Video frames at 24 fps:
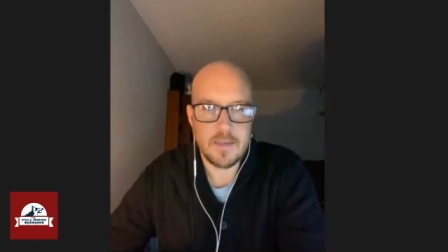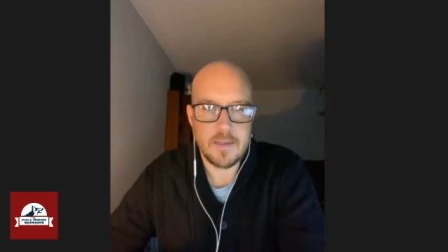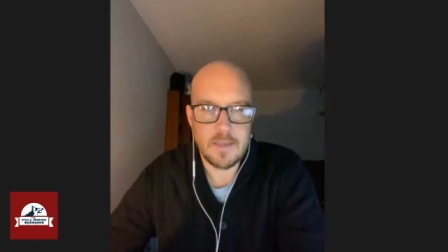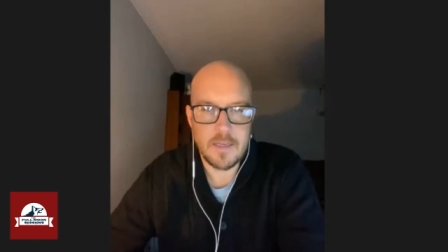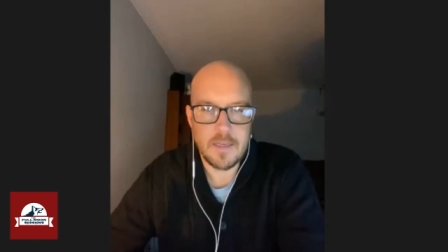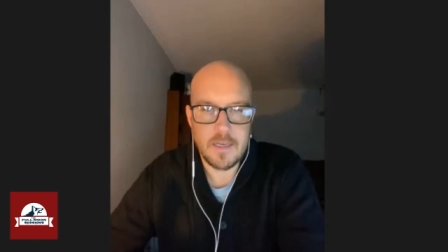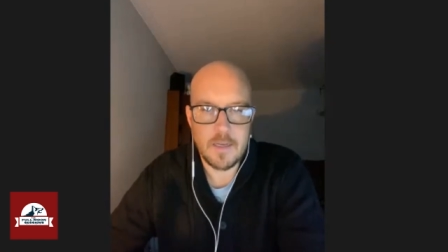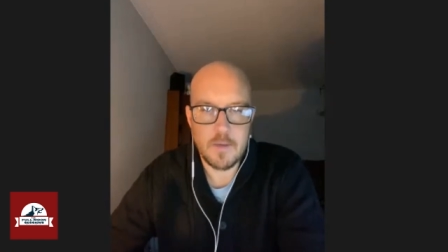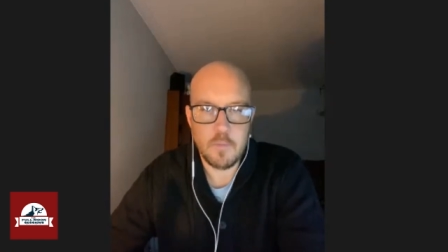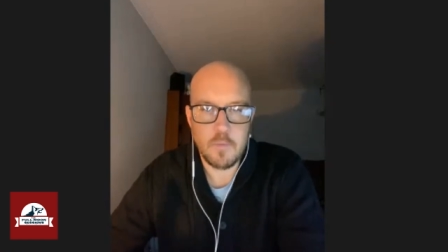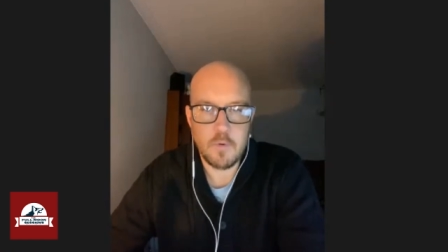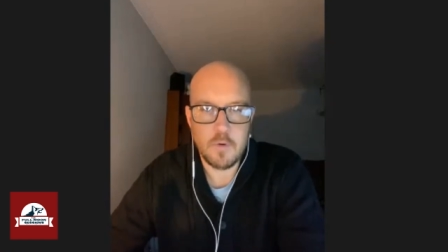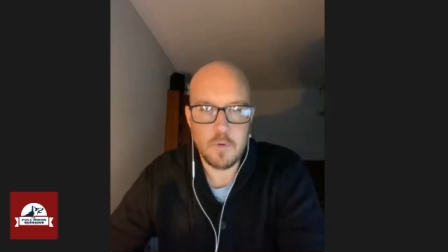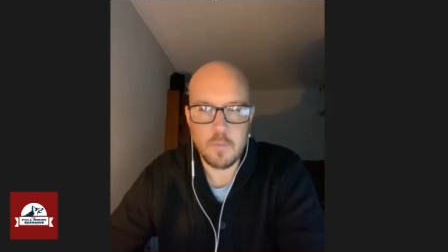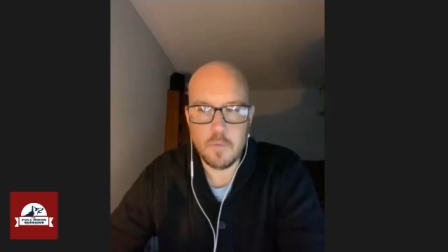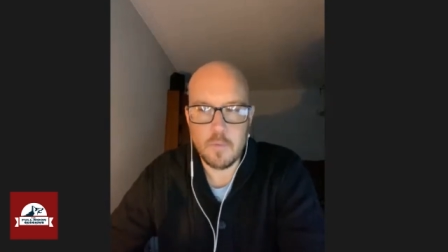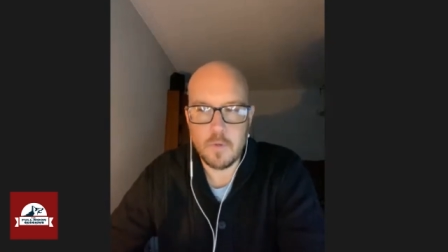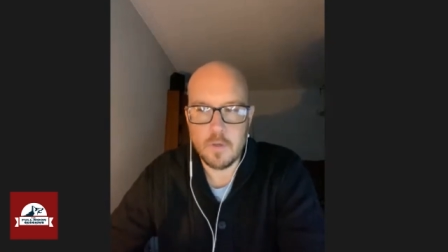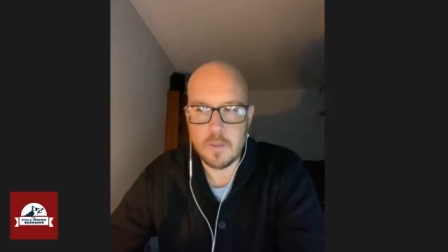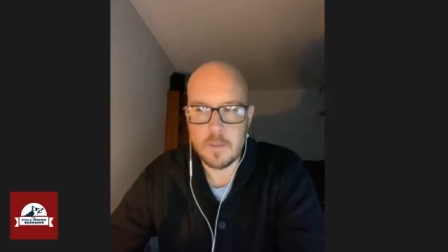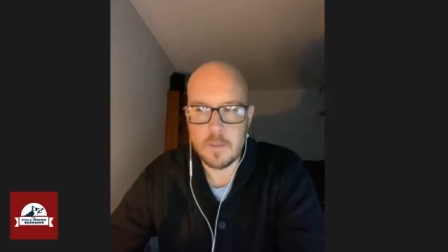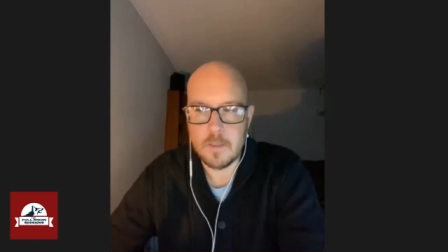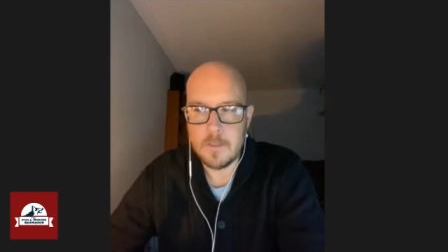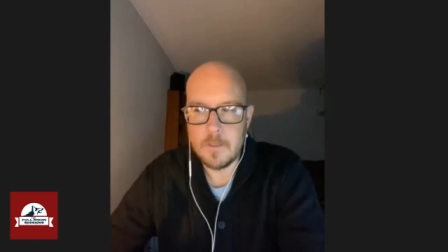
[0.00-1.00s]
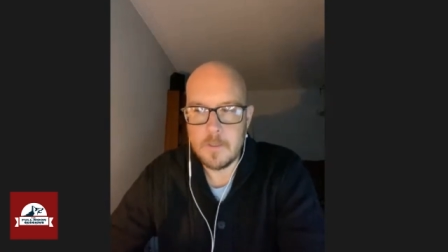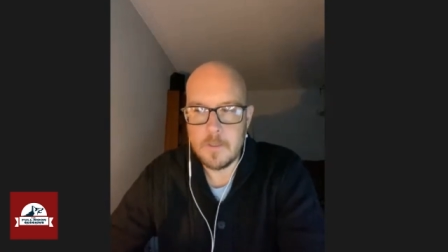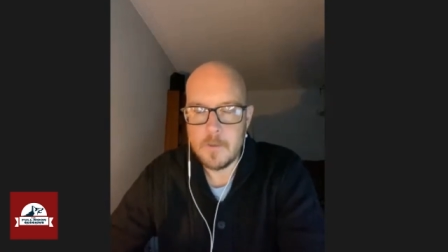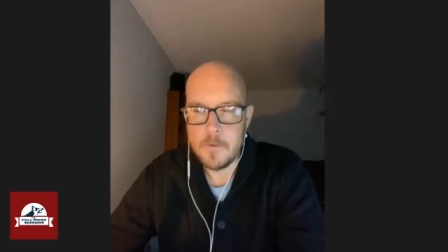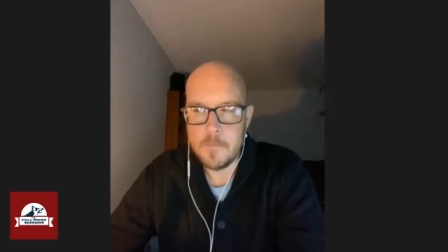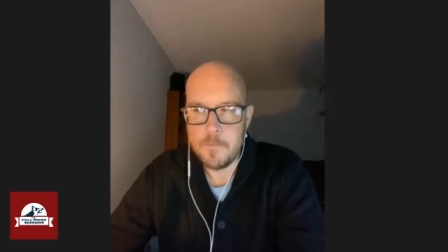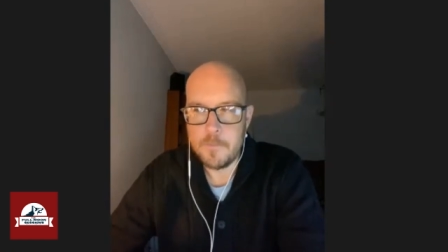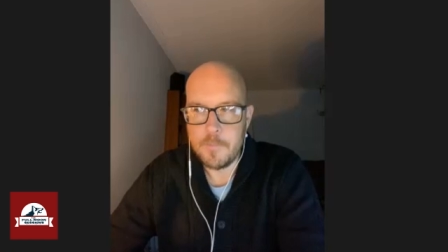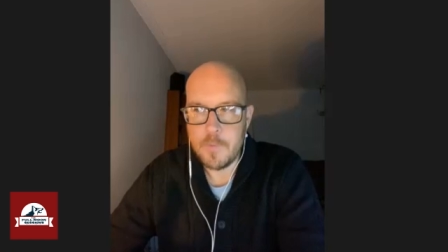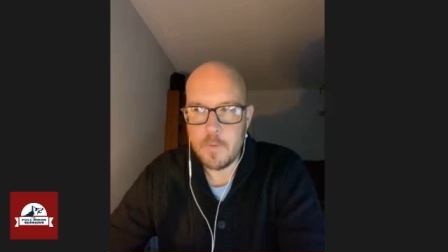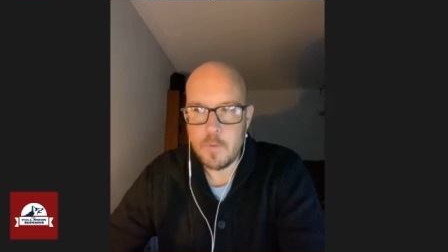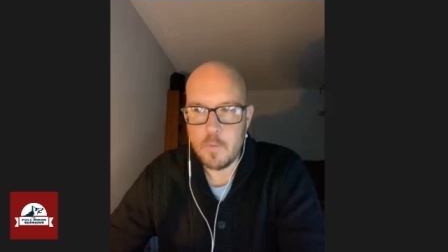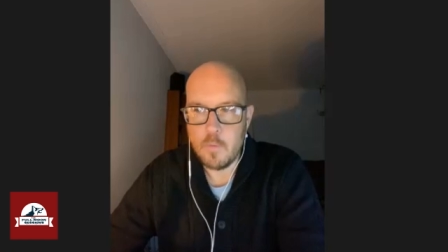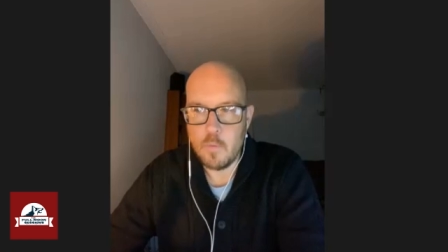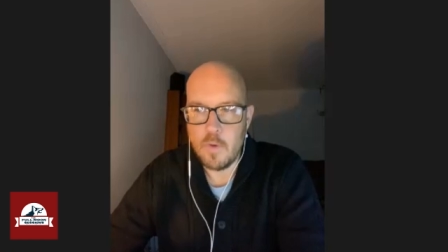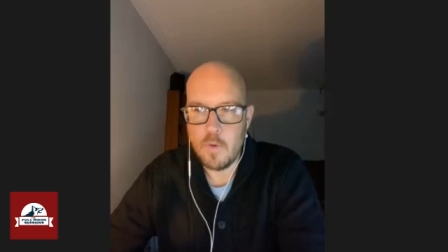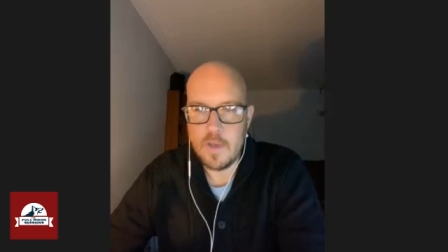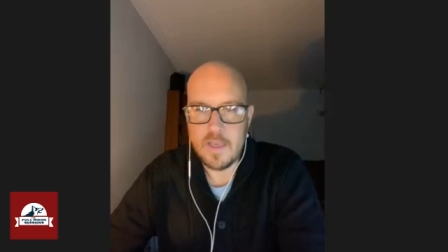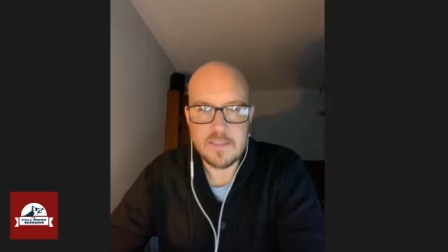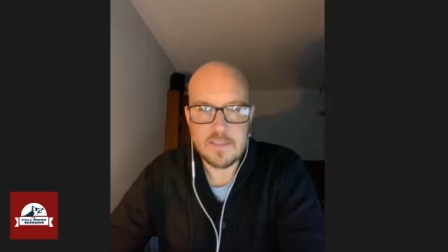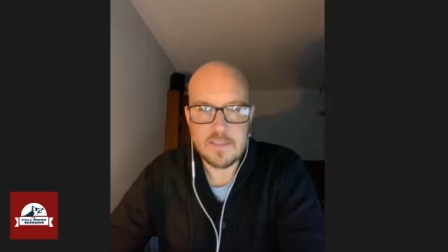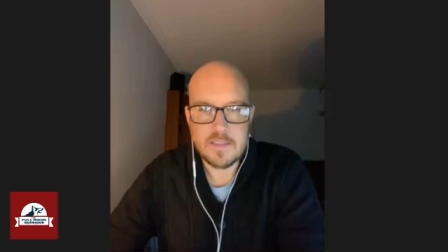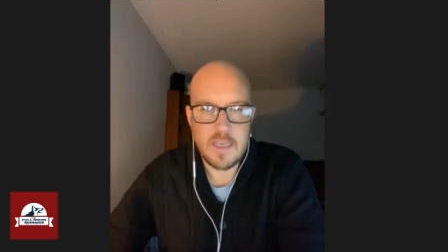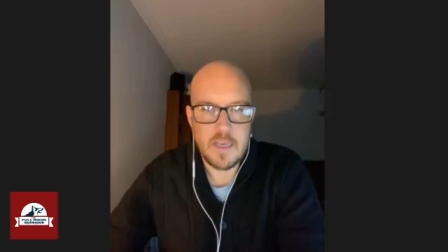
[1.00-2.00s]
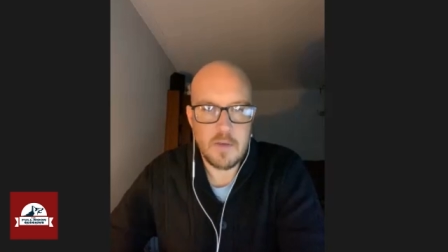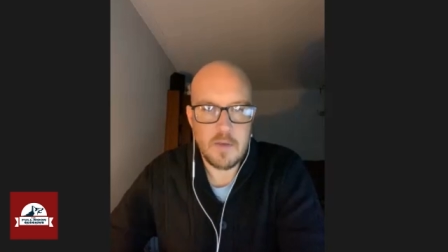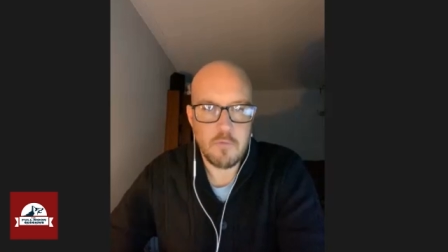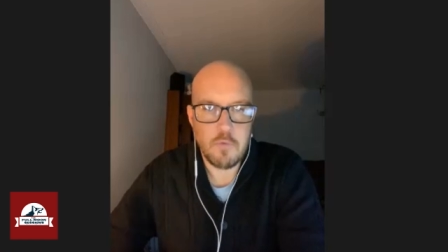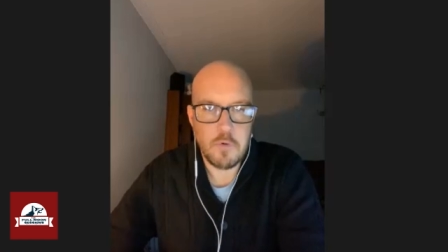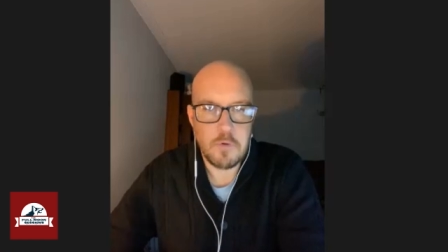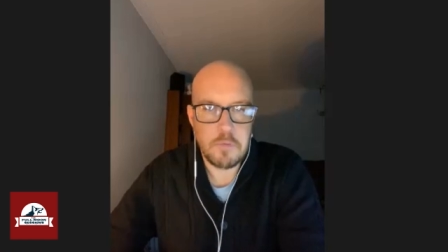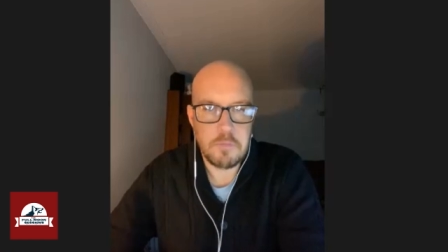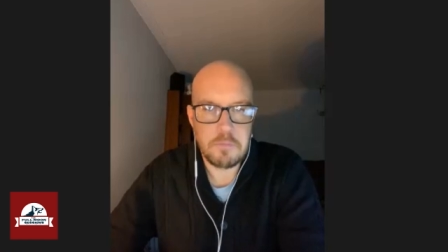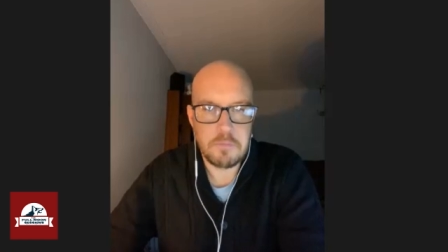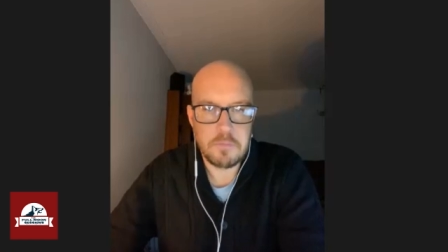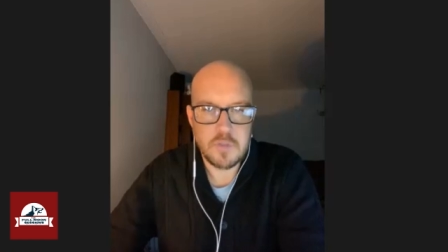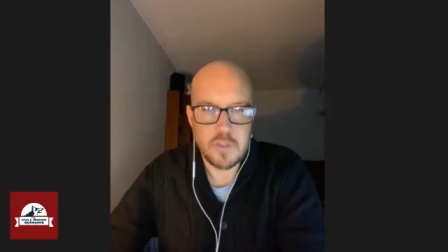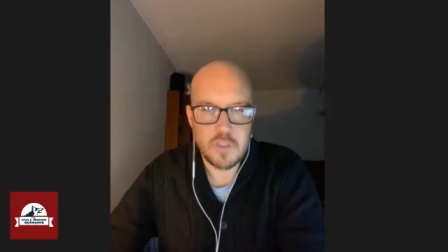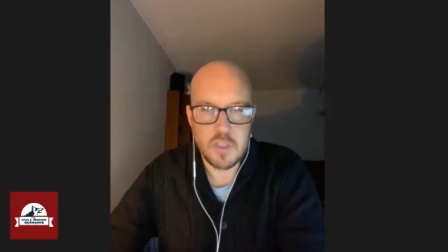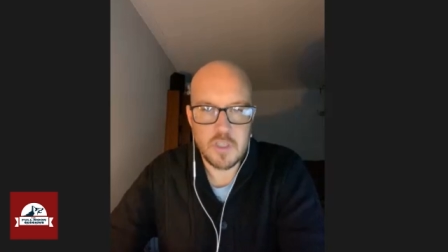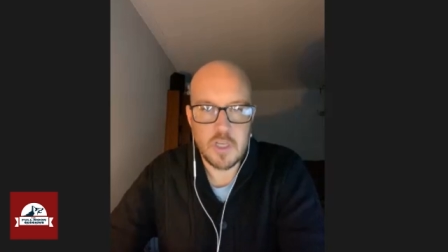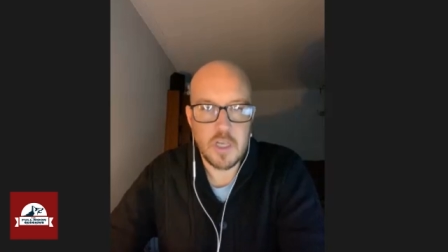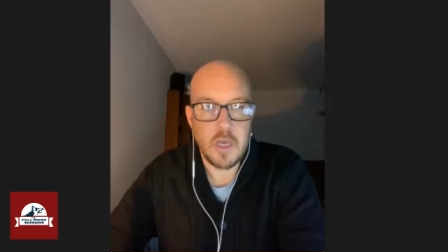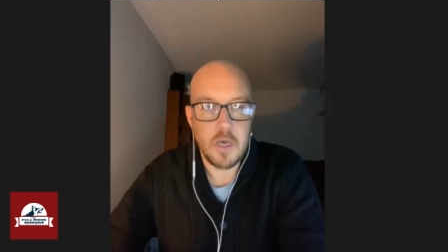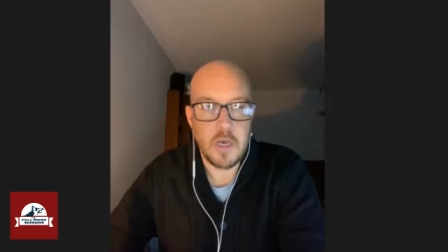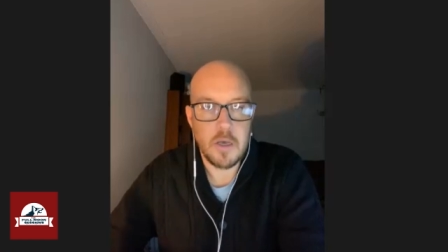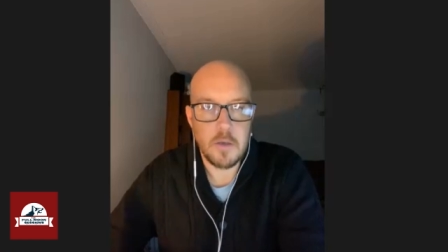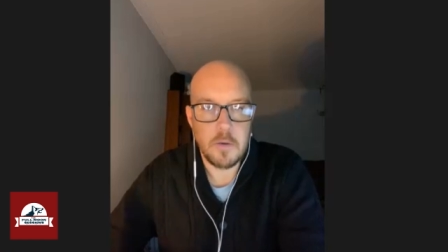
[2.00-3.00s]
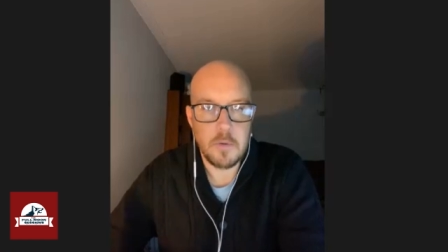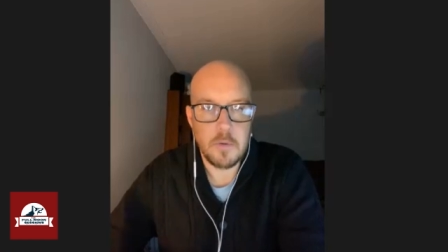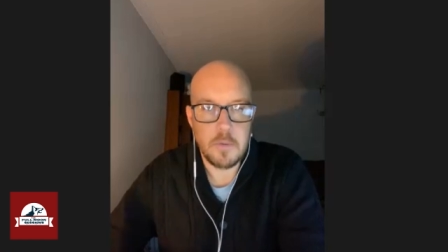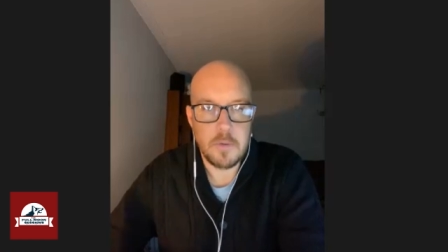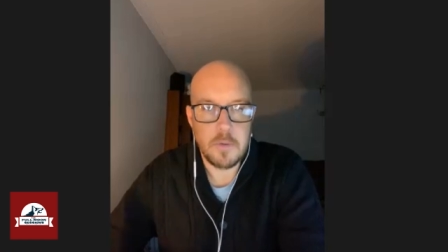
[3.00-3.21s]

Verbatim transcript: You know, what what where's their room to go?